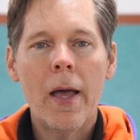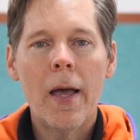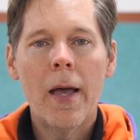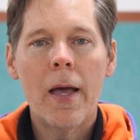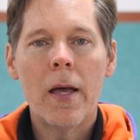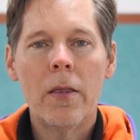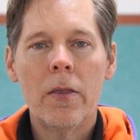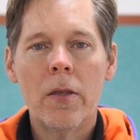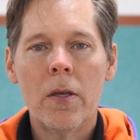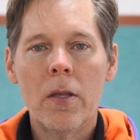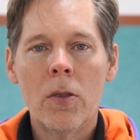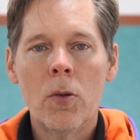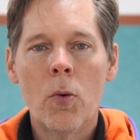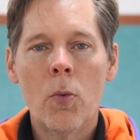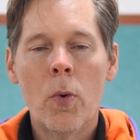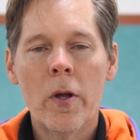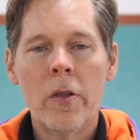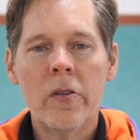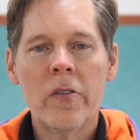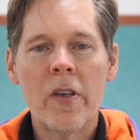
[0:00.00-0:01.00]
and then the
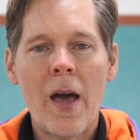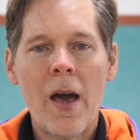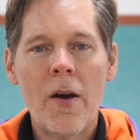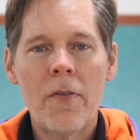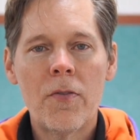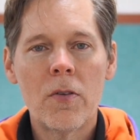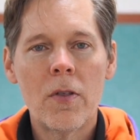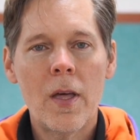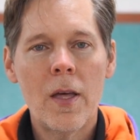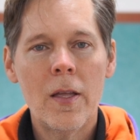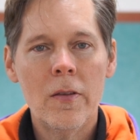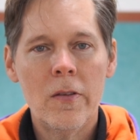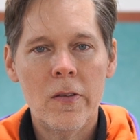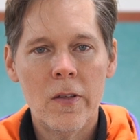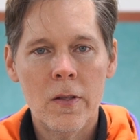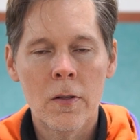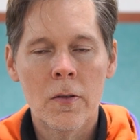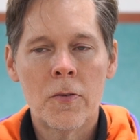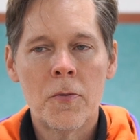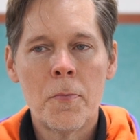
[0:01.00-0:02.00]
ones after that
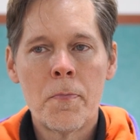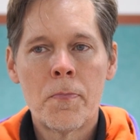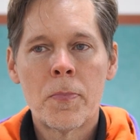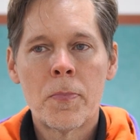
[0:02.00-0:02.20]
didn't.